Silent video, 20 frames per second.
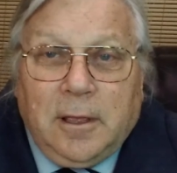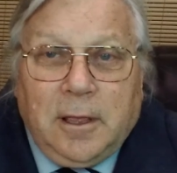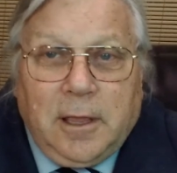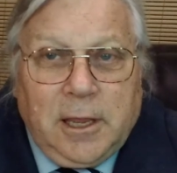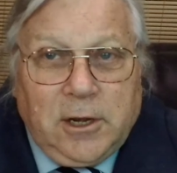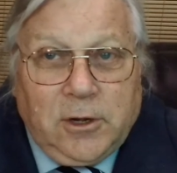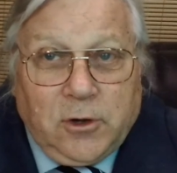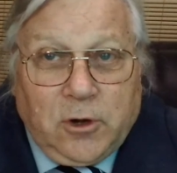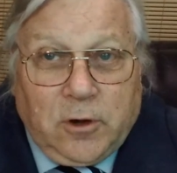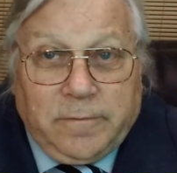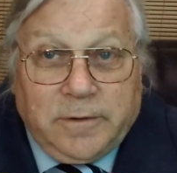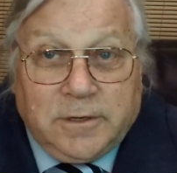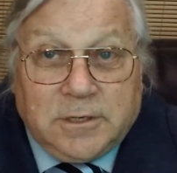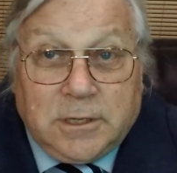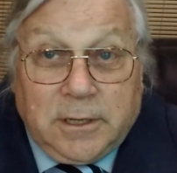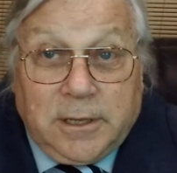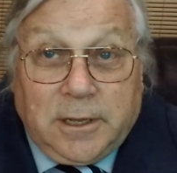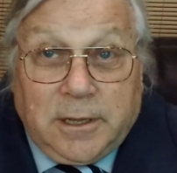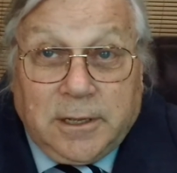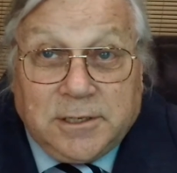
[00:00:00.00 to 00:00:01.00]
He
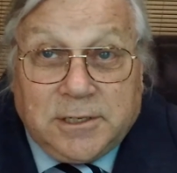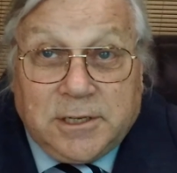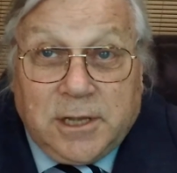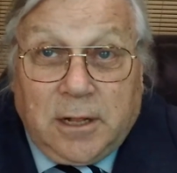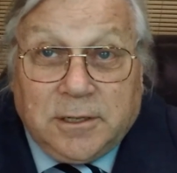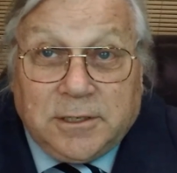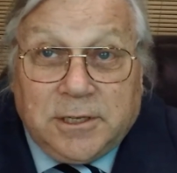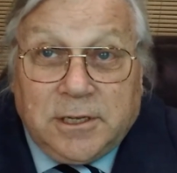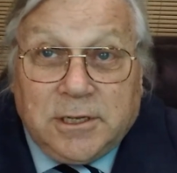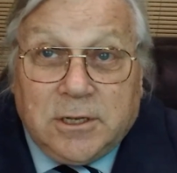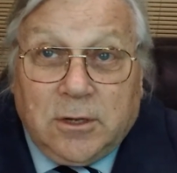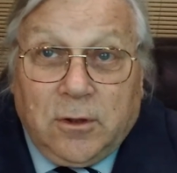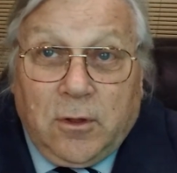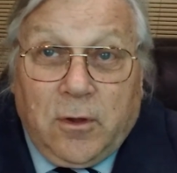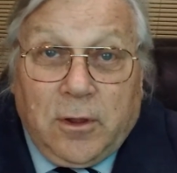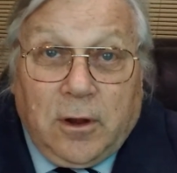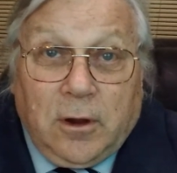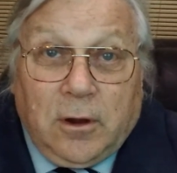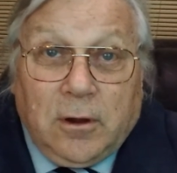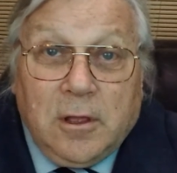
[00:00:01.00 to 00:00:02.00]
nervously consults his
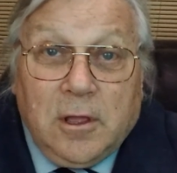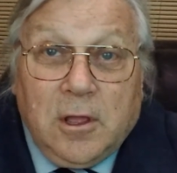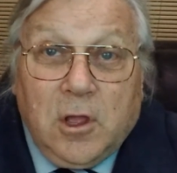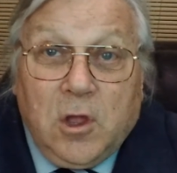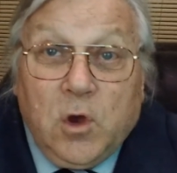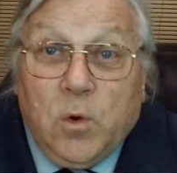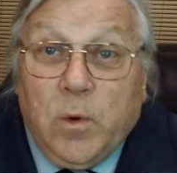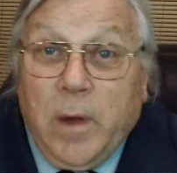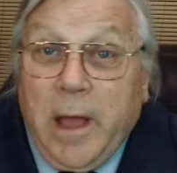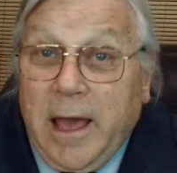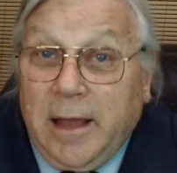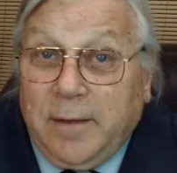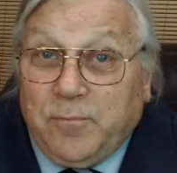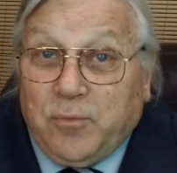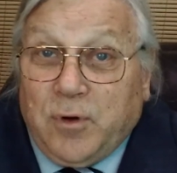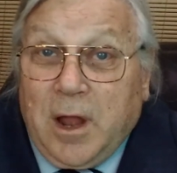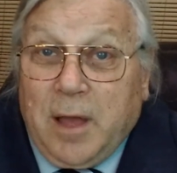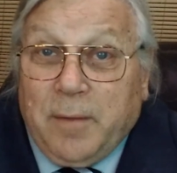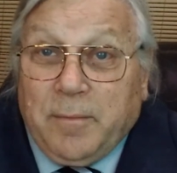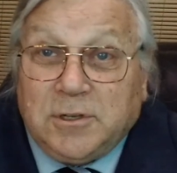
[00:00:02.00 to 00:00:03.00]
lawyer, who had
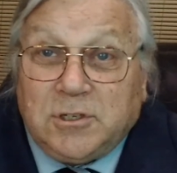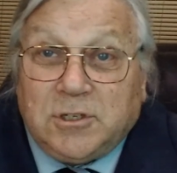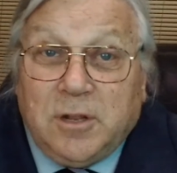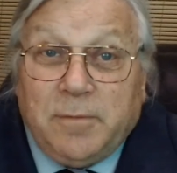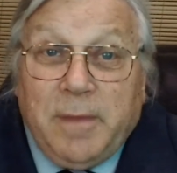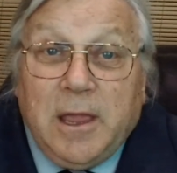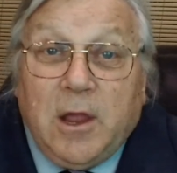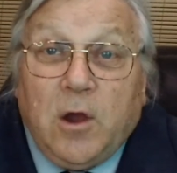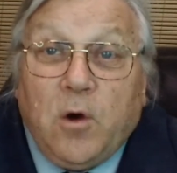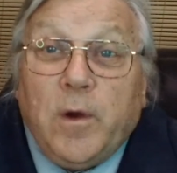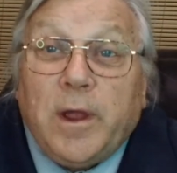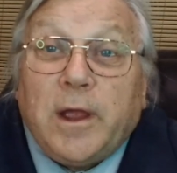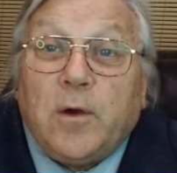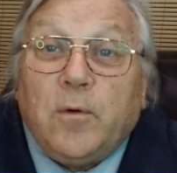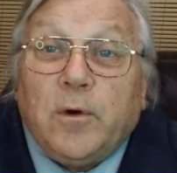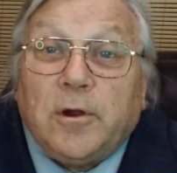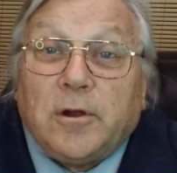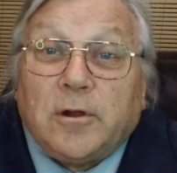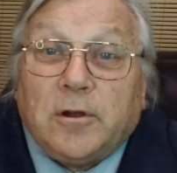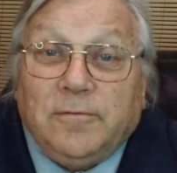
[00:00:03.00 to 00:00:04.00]
promised to make quick
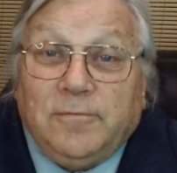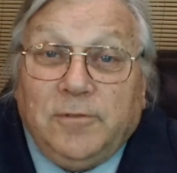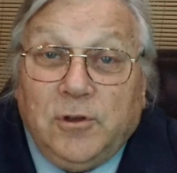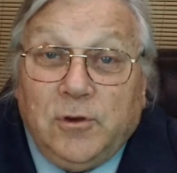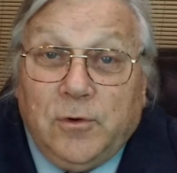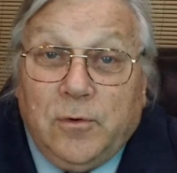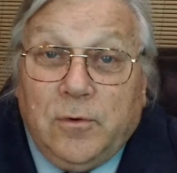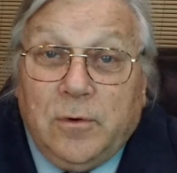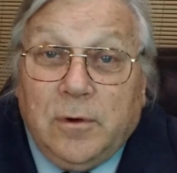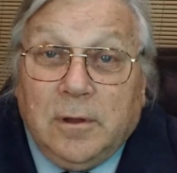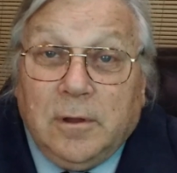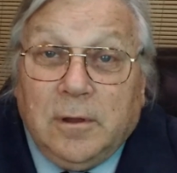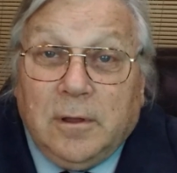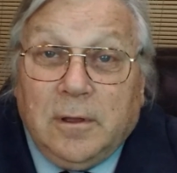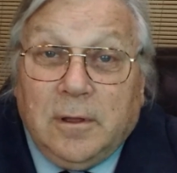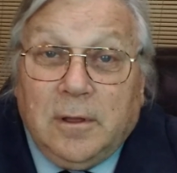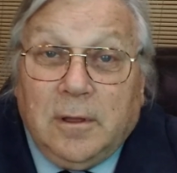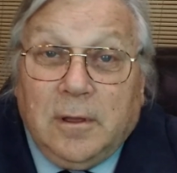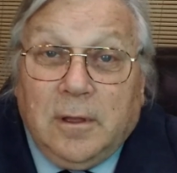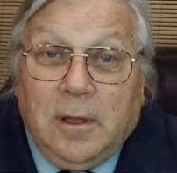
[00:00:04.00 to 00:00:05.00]
work of you.
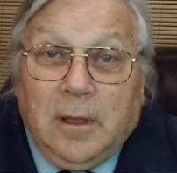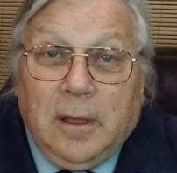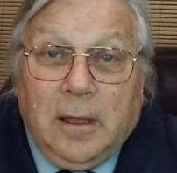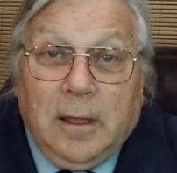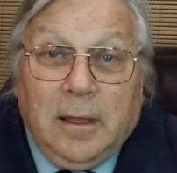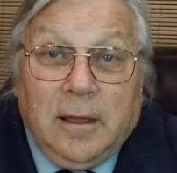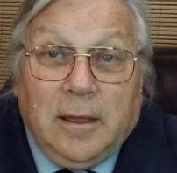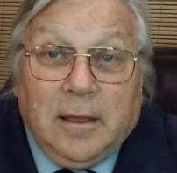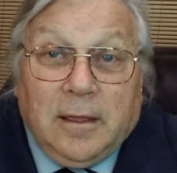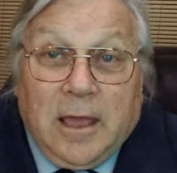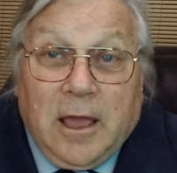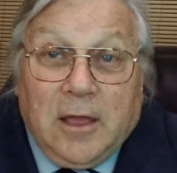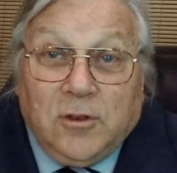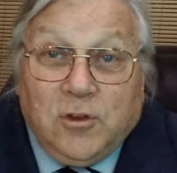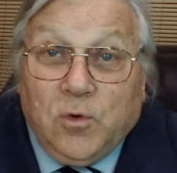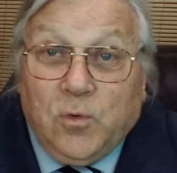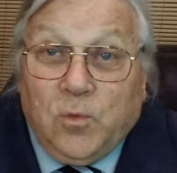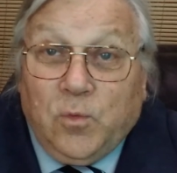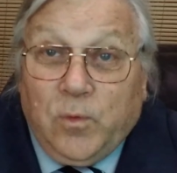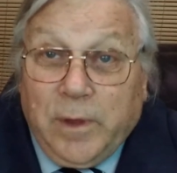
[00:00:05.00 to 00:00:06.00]
Can
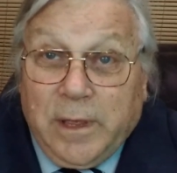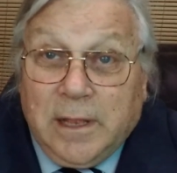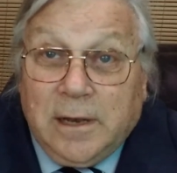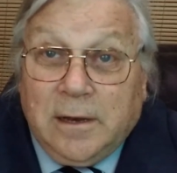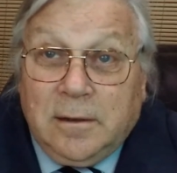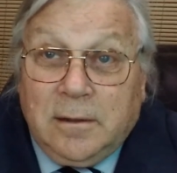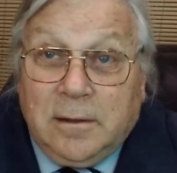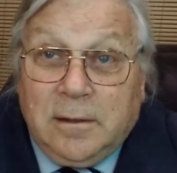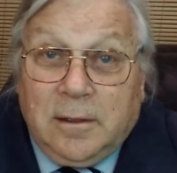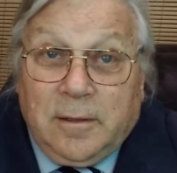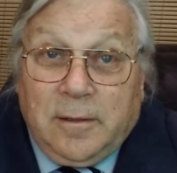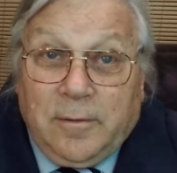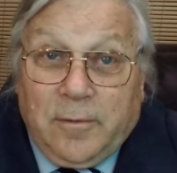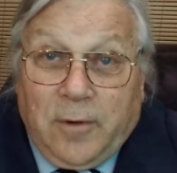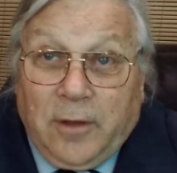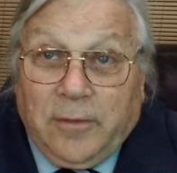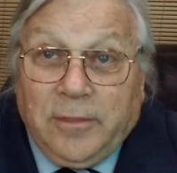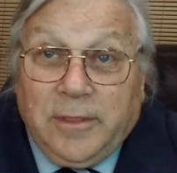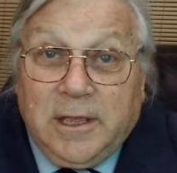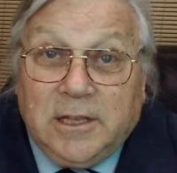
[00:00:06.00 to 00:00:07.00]
you win
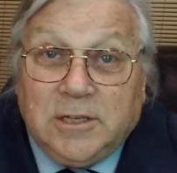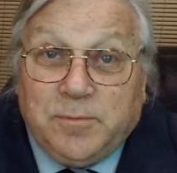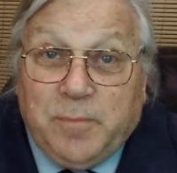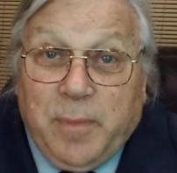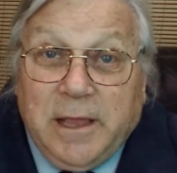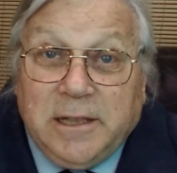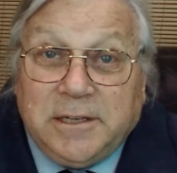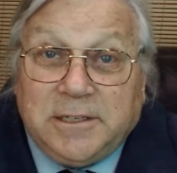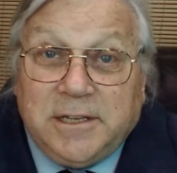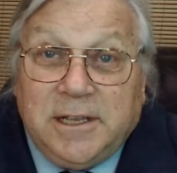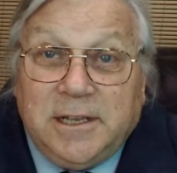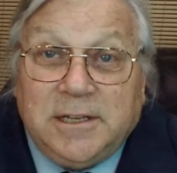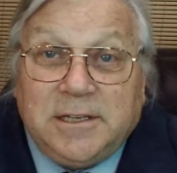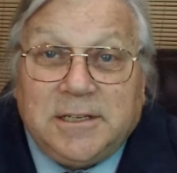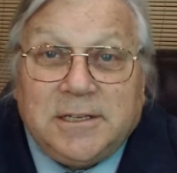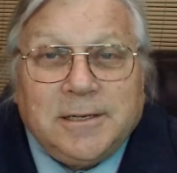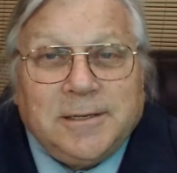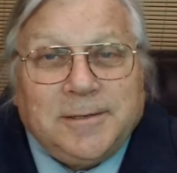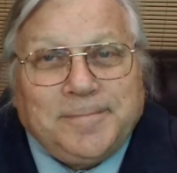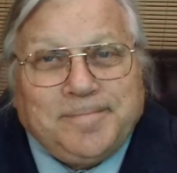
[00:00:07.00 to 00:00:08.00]
on these
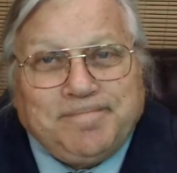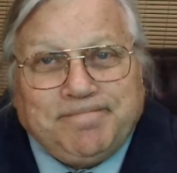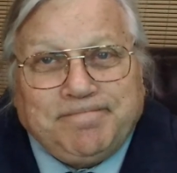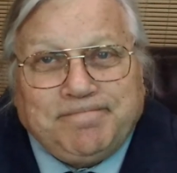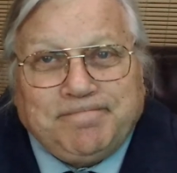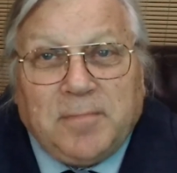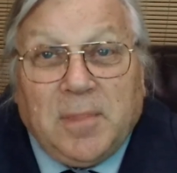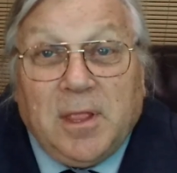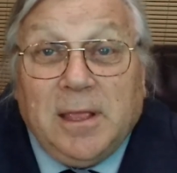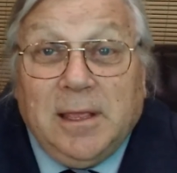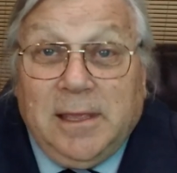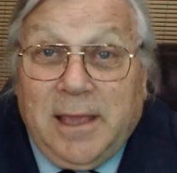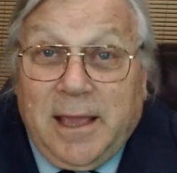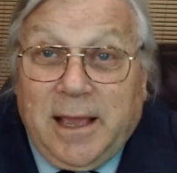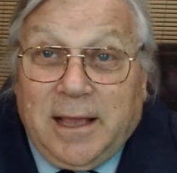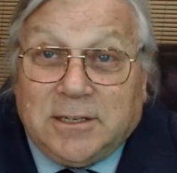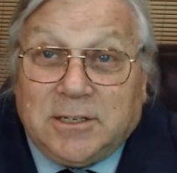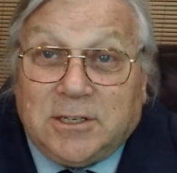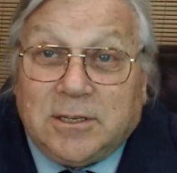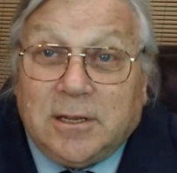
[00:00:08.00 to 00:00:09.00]
bases?
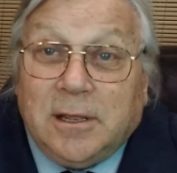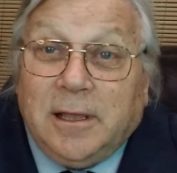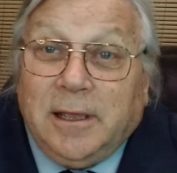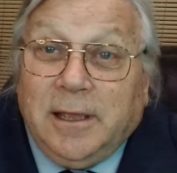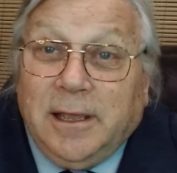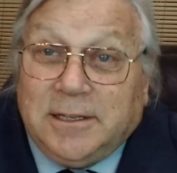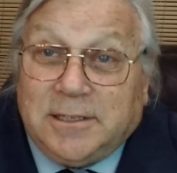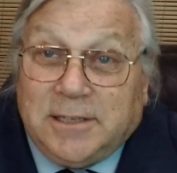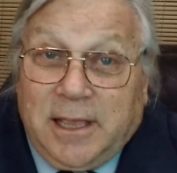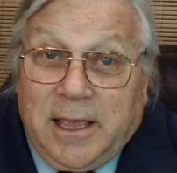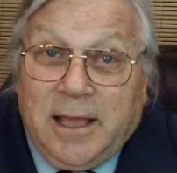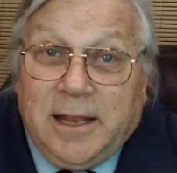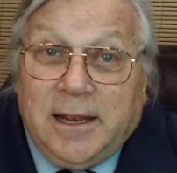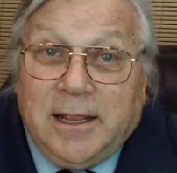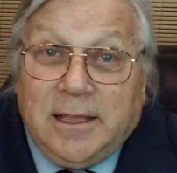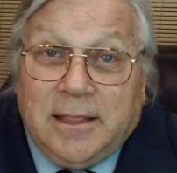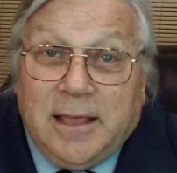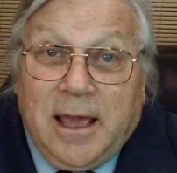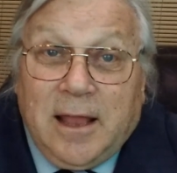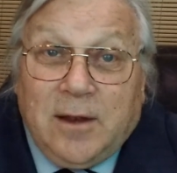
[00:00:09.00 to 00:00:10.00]
Yes, it's
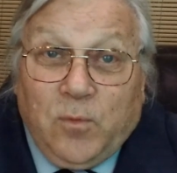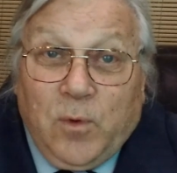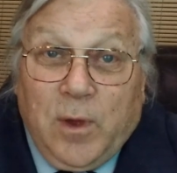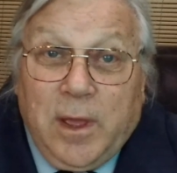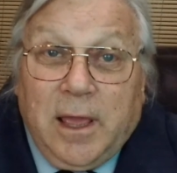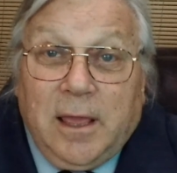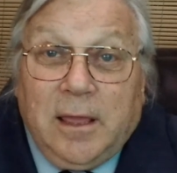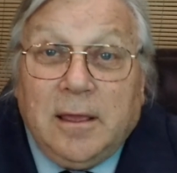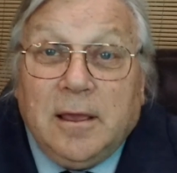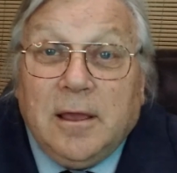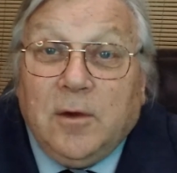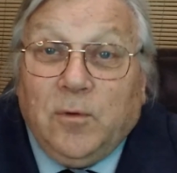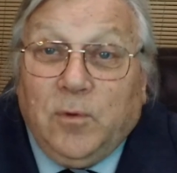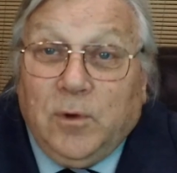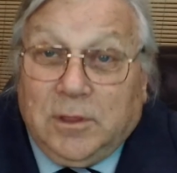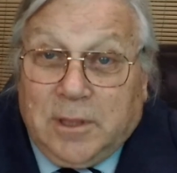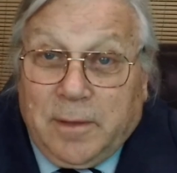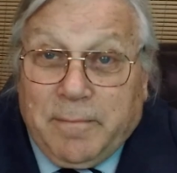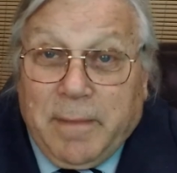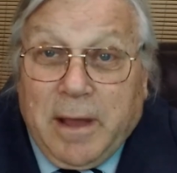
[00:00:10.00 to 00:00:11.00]
heading that way
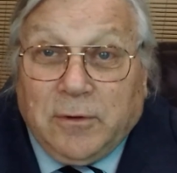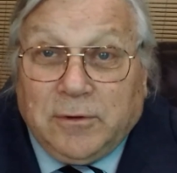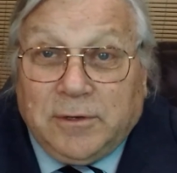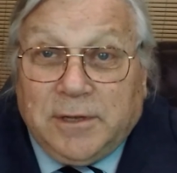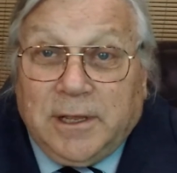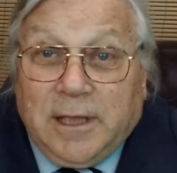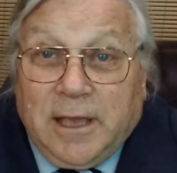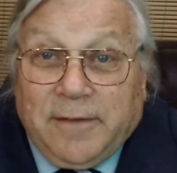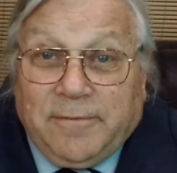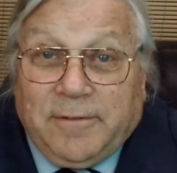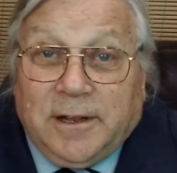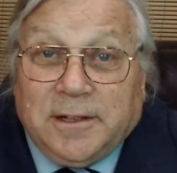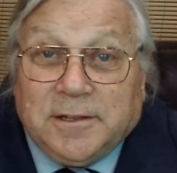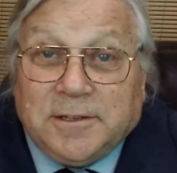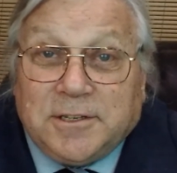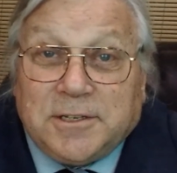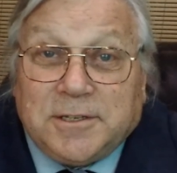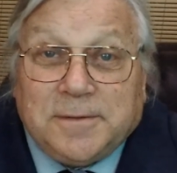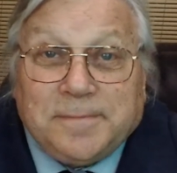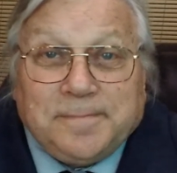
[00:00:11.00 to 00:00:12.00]
with the mounting
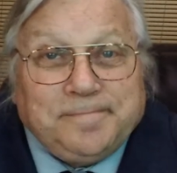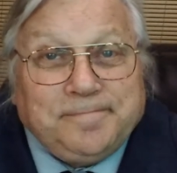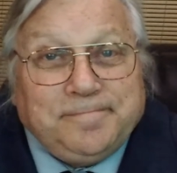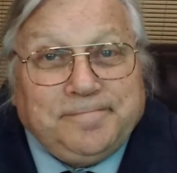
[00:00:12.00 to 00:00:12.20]
evidence.